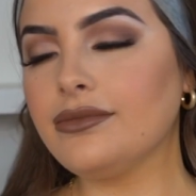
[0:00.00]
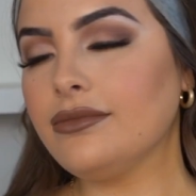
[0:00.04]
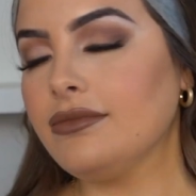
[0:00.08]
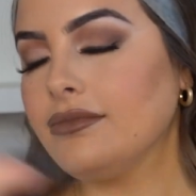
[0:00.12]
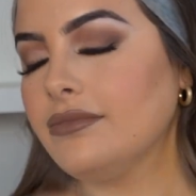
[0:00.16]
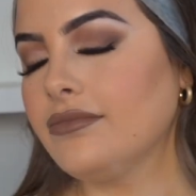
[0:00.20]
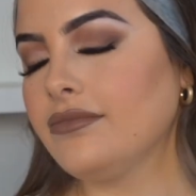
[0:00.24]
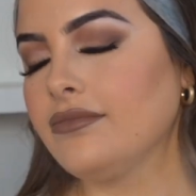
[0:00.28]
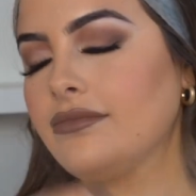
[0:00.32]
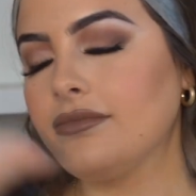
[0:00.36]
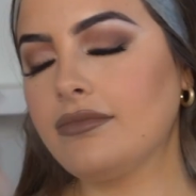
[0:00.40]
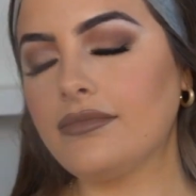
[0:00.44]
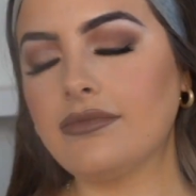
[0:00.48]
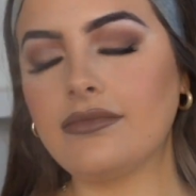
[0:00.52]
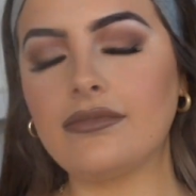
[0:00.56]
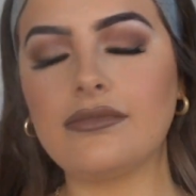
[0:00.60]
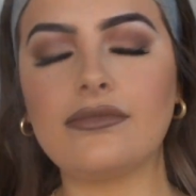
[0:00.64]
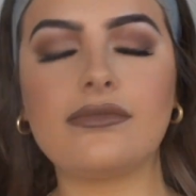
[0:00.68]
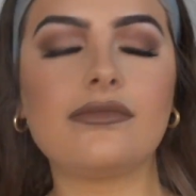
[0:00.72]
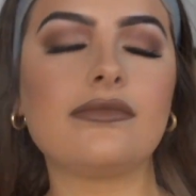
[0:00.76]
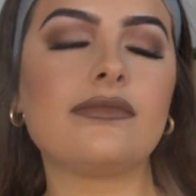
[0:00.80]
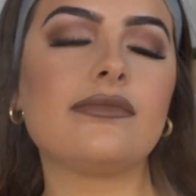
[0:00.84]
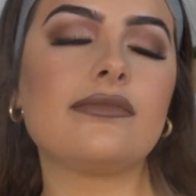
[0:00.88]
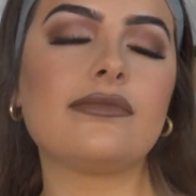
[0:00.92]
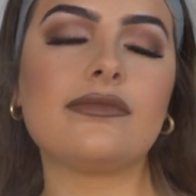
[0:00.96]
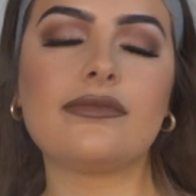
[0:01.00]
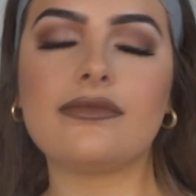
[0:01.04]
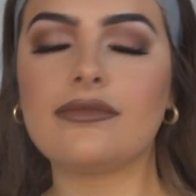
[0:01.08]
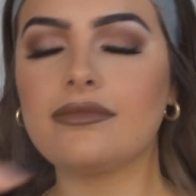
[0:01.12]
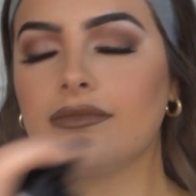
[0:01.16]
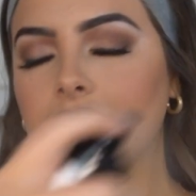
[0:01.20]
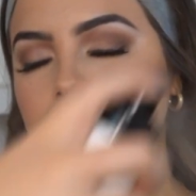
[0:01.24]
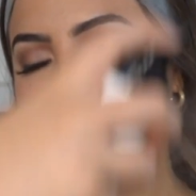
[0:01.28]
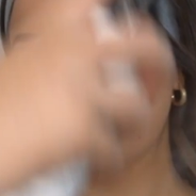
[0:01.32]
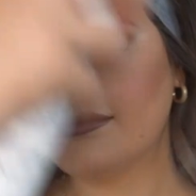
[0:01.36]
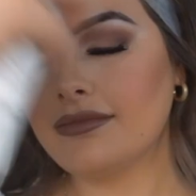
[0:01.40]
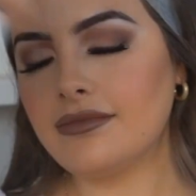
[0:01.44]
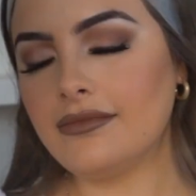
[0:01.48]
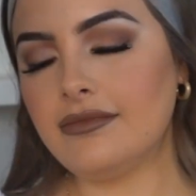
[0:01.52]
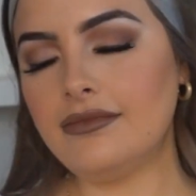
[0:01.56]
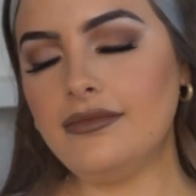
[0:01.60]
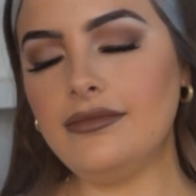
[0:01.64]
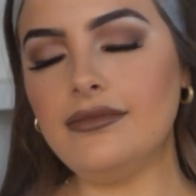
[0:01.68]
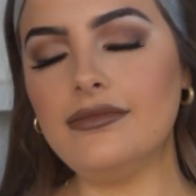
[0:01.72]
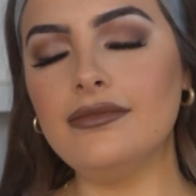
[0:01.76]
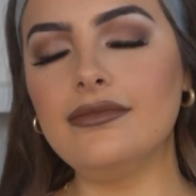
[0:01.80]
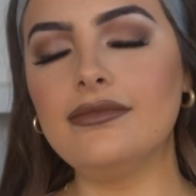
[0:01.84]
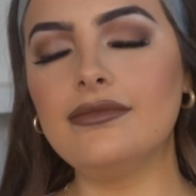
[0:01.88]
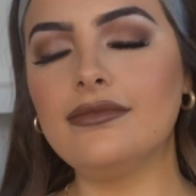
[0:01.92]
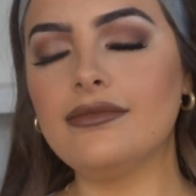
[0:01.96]
Now we're going to take the Veil Hourglass
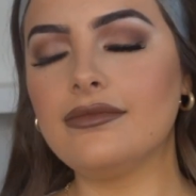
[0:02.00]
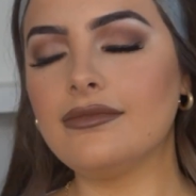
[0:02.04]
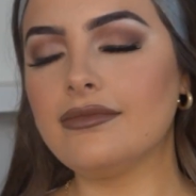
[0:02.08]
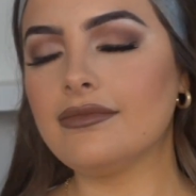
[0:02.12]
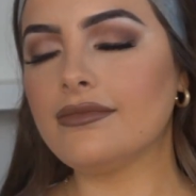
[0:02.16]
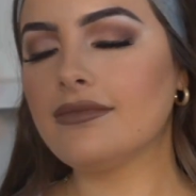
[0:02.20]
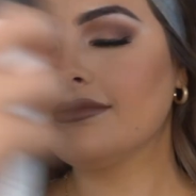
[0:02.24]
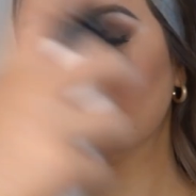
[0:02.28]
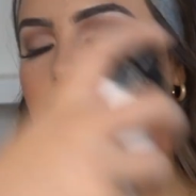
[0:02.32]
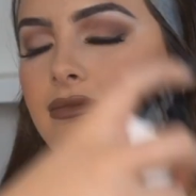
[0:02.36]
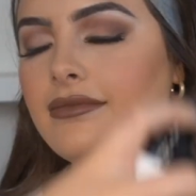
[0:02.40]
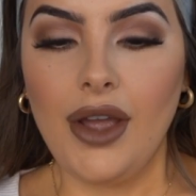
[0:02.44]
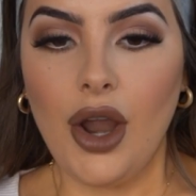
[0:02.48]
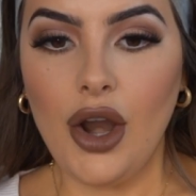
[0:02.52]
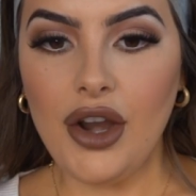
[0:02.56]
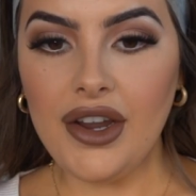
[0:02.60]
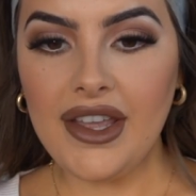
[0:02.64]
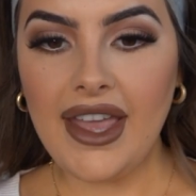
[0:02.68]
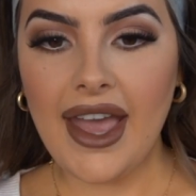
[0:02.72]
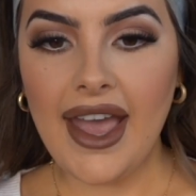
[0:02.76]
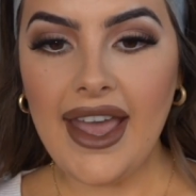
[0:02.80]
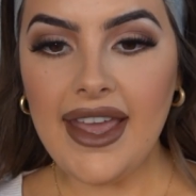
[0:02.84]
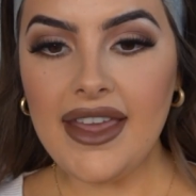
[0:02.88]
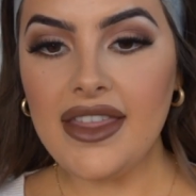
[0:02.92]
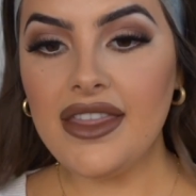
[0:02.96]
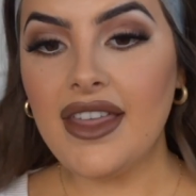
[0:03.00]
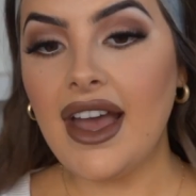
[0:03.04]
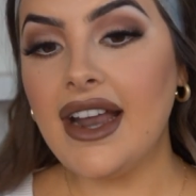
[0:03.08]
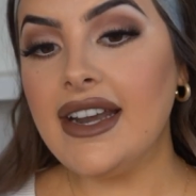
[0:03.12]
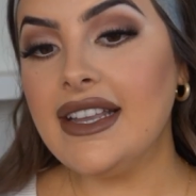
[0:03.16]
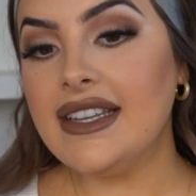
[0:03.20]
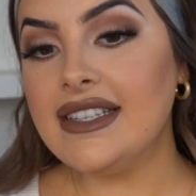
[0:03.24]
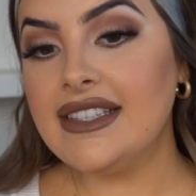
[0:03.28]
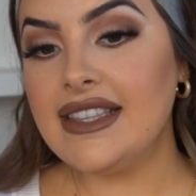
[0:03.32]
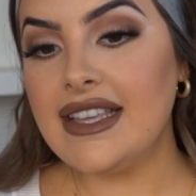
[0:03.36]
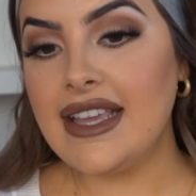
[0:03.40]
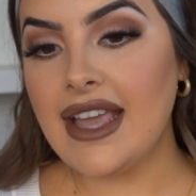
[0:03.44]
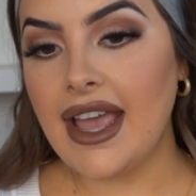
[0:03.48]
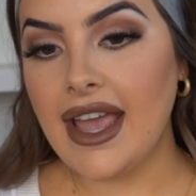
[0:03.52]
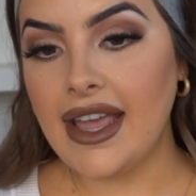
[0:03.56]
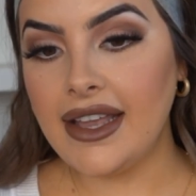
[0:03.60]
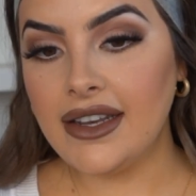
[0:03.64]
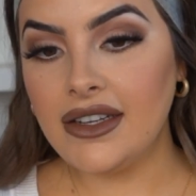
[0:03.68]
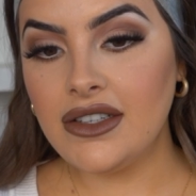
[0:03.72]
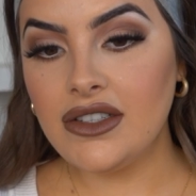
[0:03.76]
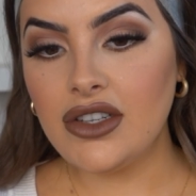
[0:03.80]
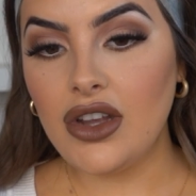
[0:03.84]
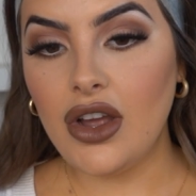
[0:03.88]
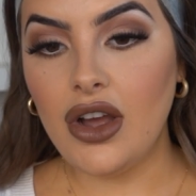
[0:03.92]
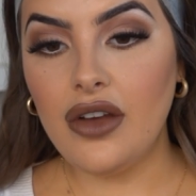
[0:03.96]
Setting Spray. Okay, that is the
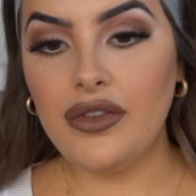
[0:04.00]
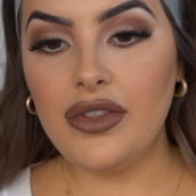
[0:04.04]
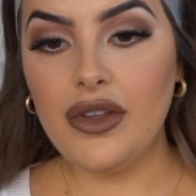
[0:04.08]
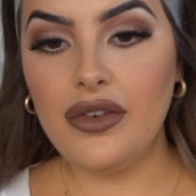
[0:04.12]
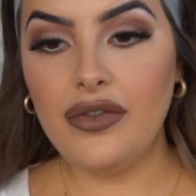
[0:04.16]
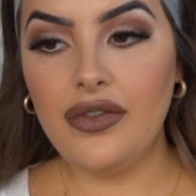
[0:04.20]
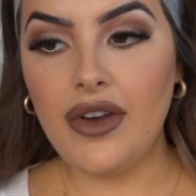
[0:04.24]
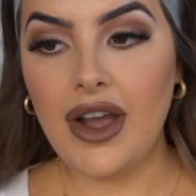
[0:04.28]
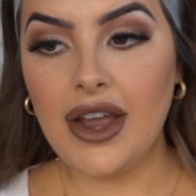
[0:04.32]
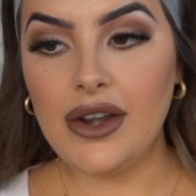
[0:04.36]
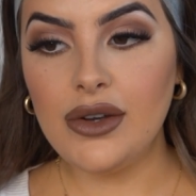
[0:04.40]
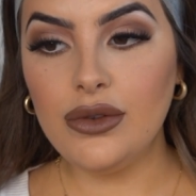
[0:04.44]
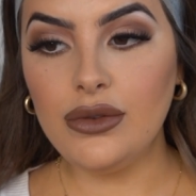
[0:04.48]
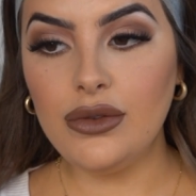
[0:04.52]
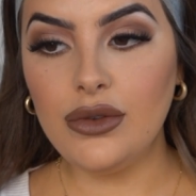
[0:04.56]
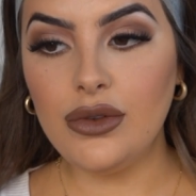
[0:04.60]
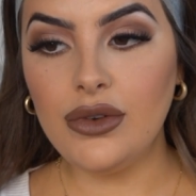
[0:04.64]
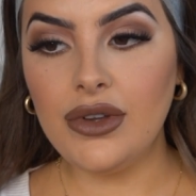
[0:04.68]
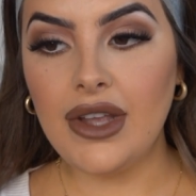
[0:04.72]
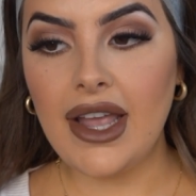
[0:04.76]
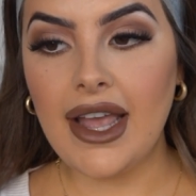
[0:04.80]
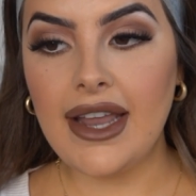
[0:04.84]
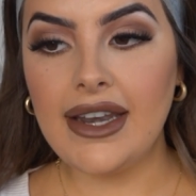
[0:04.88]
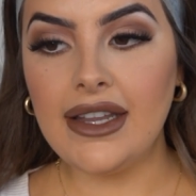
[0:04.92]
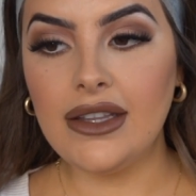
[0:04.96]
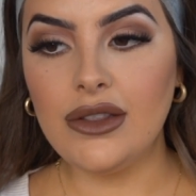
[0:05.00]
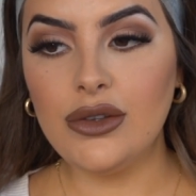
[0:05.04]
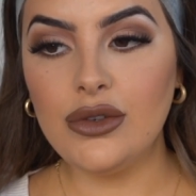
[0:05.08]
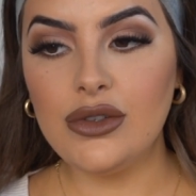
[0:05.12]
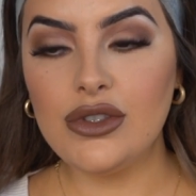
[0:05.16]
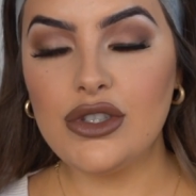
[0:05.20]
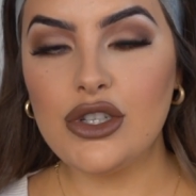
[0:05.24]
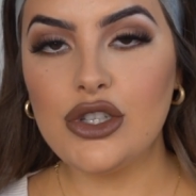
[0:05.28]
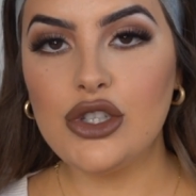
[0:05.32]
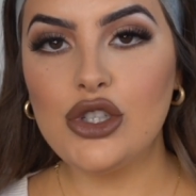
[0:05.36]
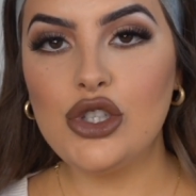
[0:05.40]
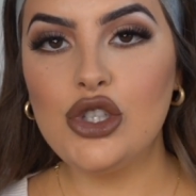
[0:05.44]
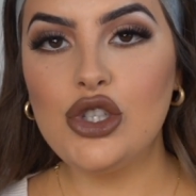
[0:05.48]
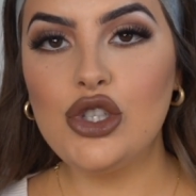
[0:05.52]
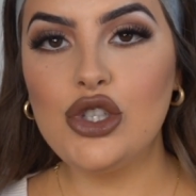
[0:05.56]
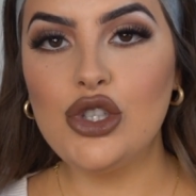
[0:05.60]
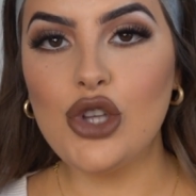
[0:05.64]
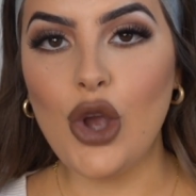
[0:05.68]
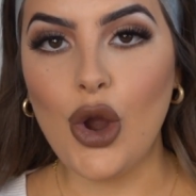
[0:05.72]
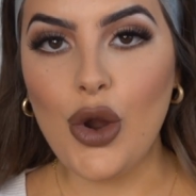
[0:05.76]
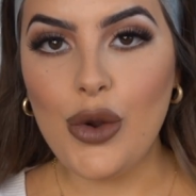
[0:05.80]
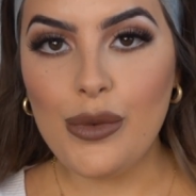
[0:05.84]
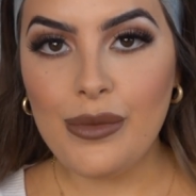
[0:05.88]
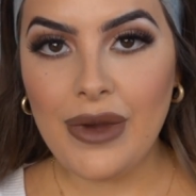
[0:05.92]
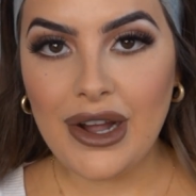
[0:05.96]
end of the final look and it looks
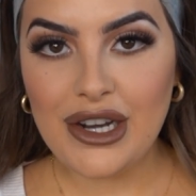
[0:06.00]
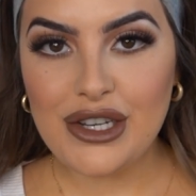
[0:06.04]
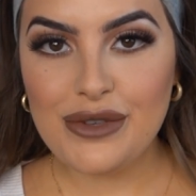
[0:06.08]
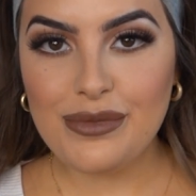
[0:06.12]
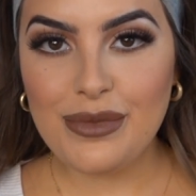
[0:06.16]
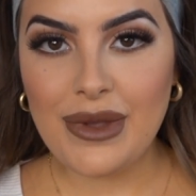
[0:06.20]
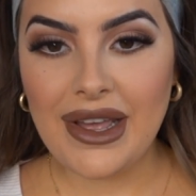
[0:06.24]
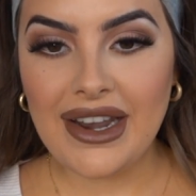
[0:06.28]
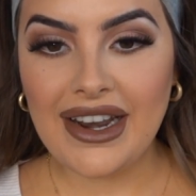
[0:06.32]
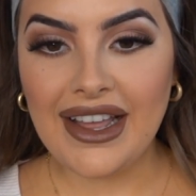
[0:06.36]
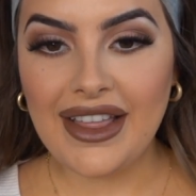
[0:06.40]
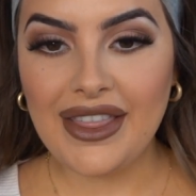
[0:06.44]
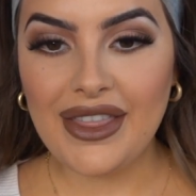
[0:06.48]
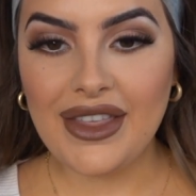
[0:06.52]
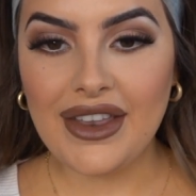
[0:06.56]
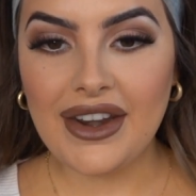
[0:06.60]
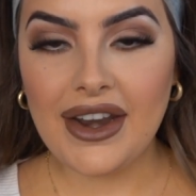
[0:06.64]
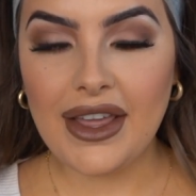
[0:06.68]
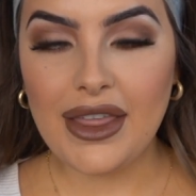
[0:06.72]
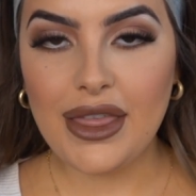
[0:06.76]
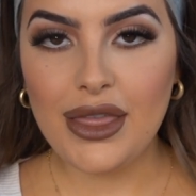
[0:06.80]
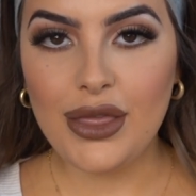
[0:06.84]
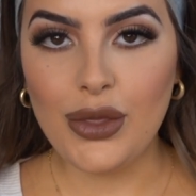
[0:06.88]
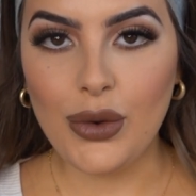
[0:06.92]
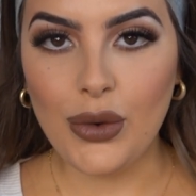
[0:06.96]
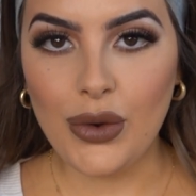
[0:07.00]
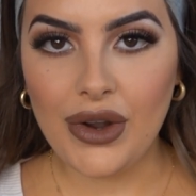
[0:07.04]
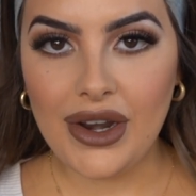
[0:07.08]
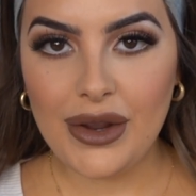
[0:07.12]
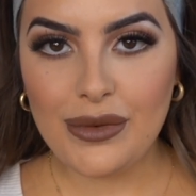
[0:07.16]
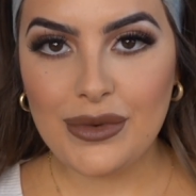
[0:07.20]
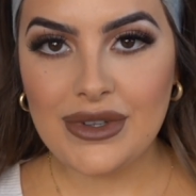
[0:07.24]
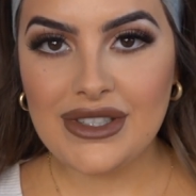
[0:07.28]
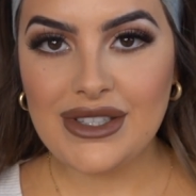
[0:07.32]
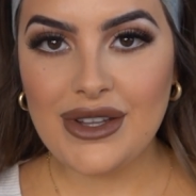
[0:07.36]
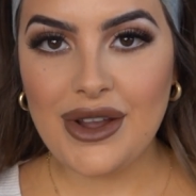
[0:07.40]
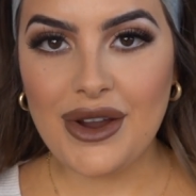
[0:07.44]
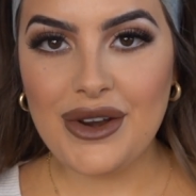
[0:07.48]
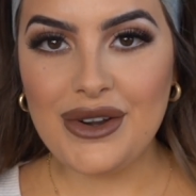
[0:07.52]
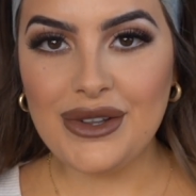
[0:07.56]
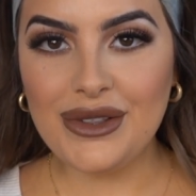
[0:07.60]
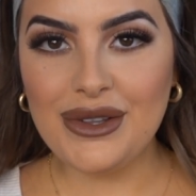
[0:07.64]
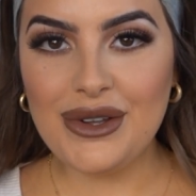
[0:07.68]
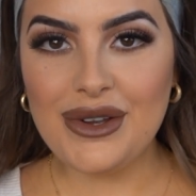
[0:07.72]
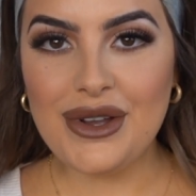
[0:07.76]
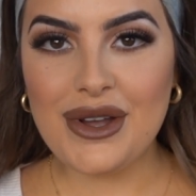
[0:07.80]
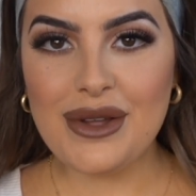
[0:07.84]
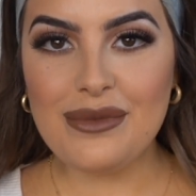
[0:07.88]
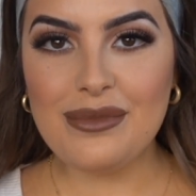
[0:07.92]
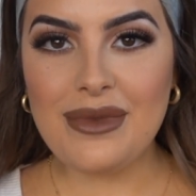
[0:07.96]
so much better than I thought it was going to
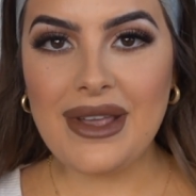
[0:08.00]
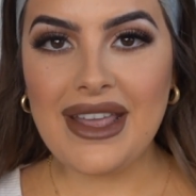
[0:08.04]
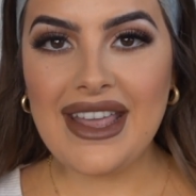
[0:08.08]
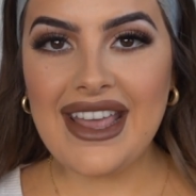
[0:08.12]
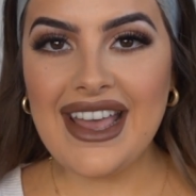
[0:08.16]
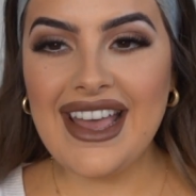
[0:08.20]
look on me.